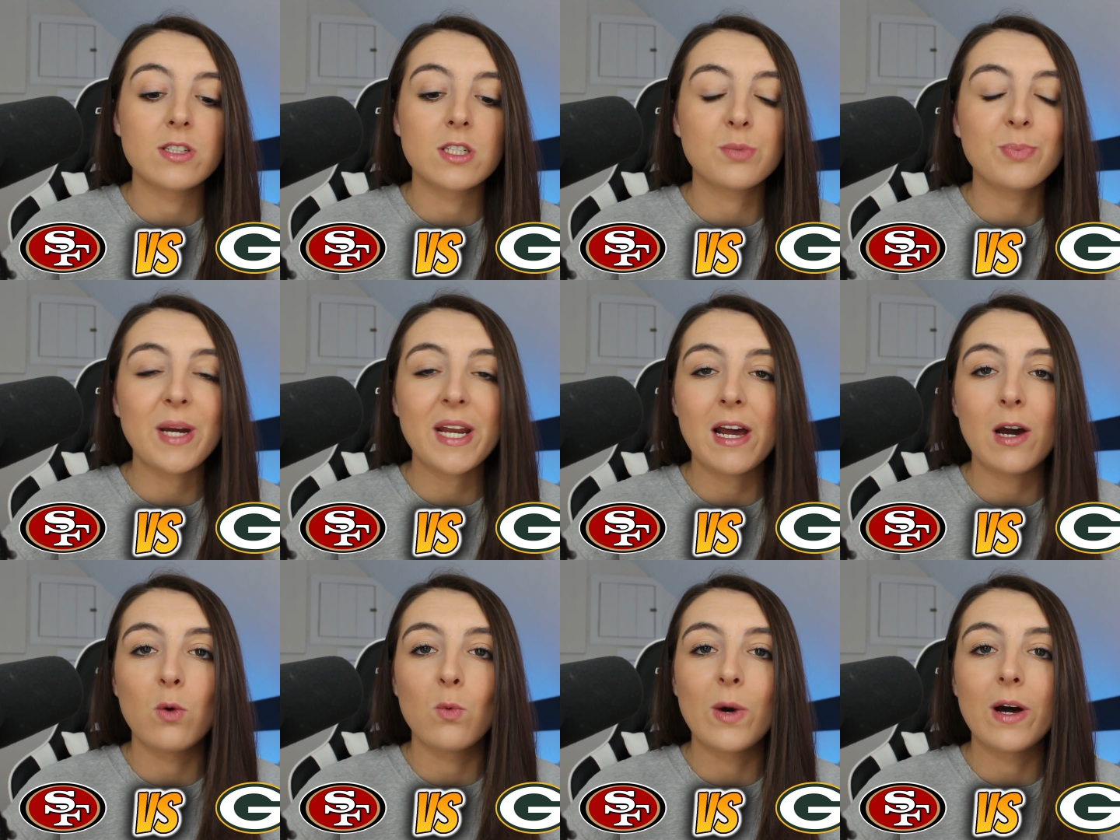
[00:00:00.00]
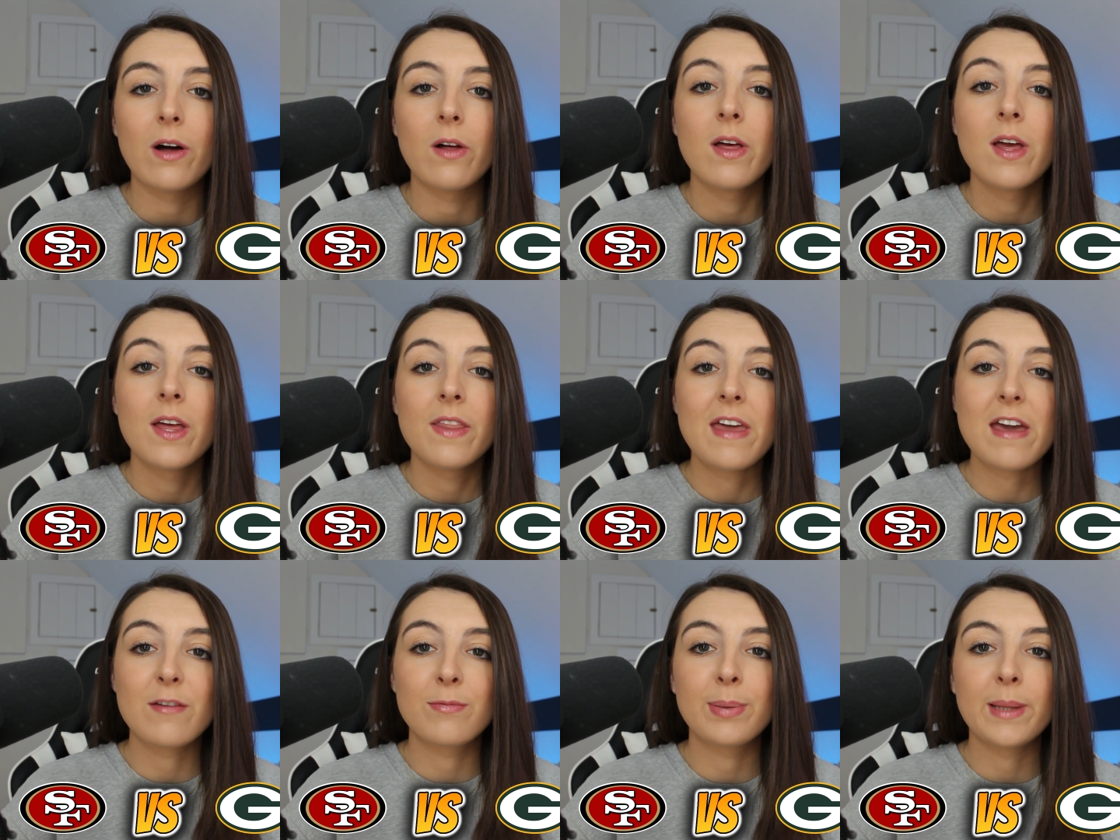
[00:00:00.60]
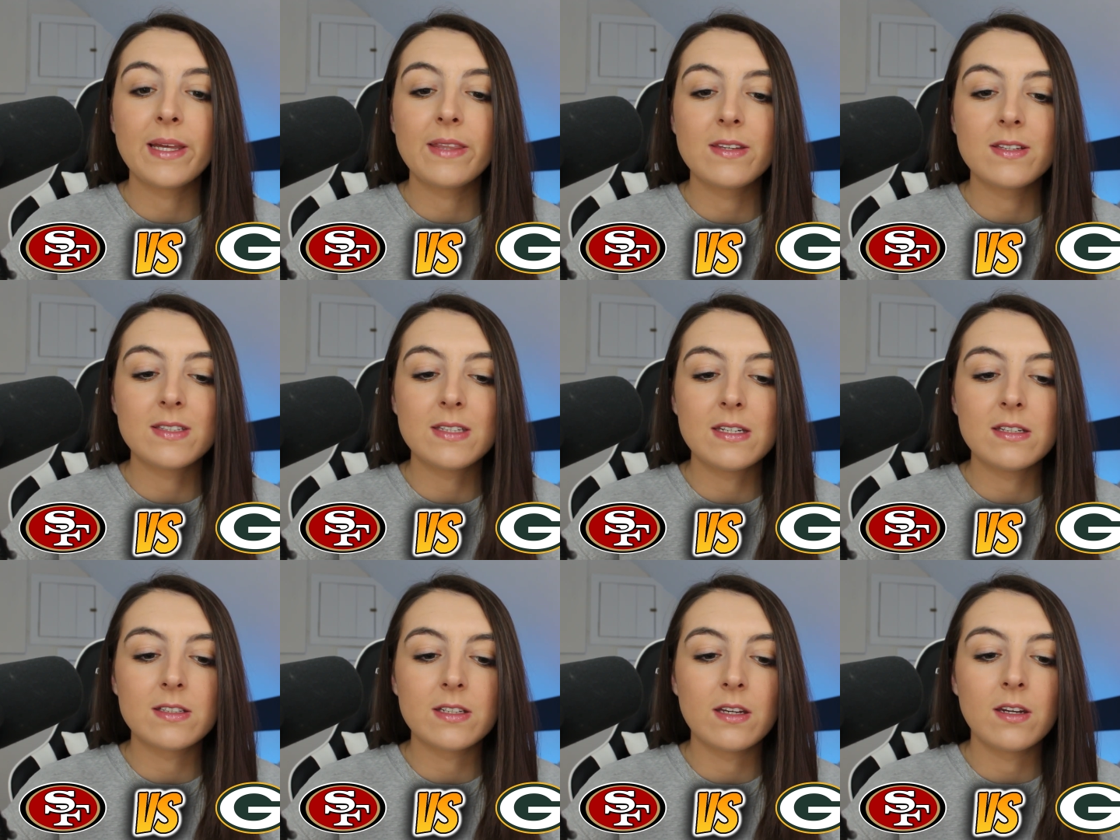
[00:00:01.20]
despite how well they have played this
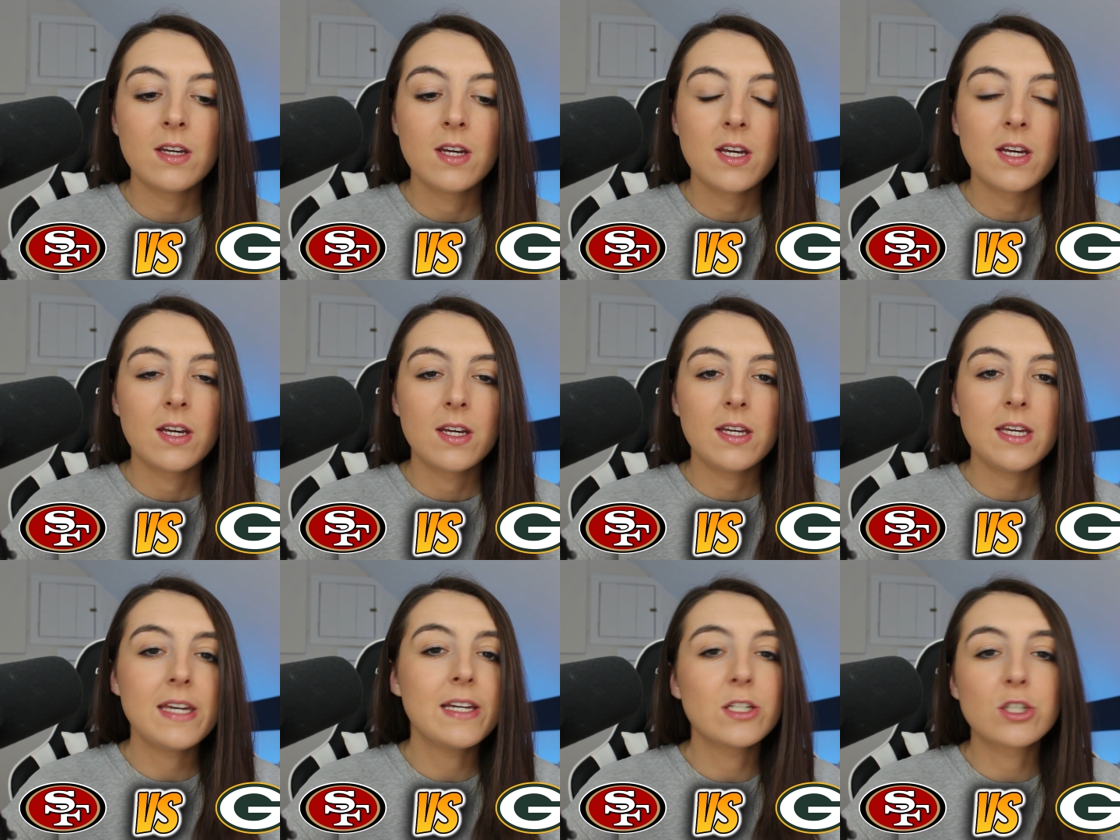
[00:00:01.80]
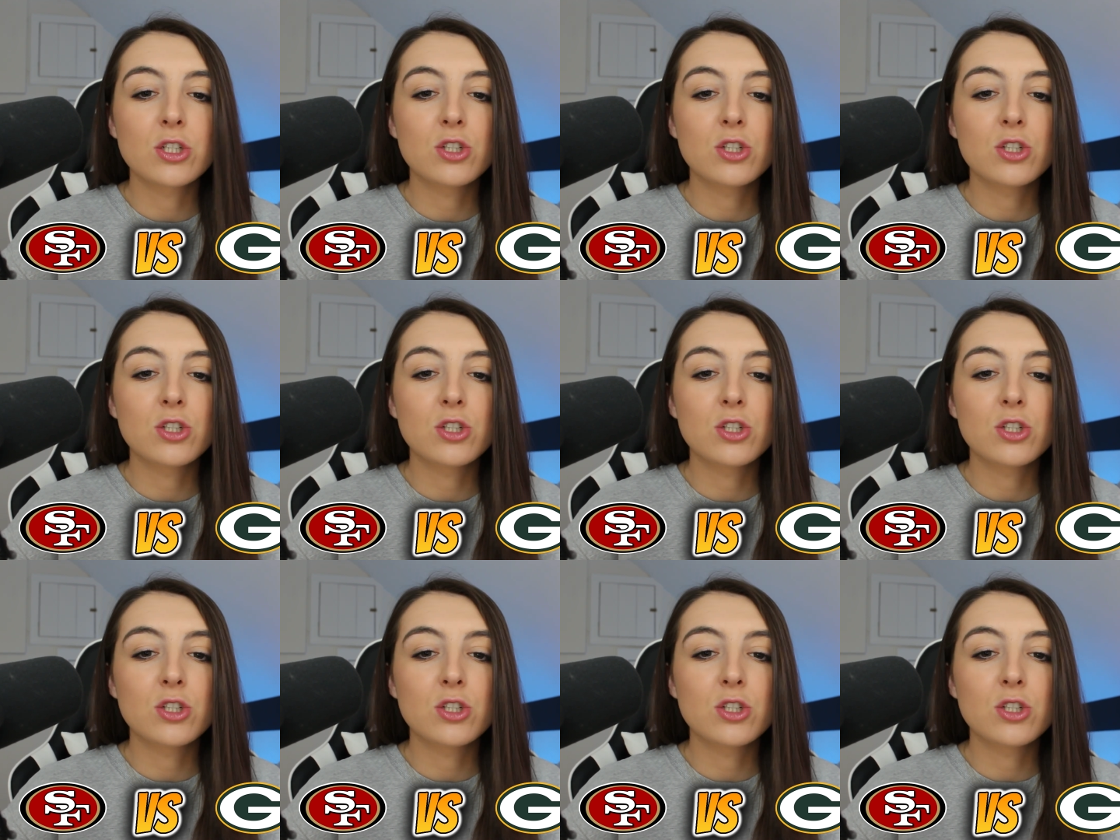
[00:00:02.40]
season. He can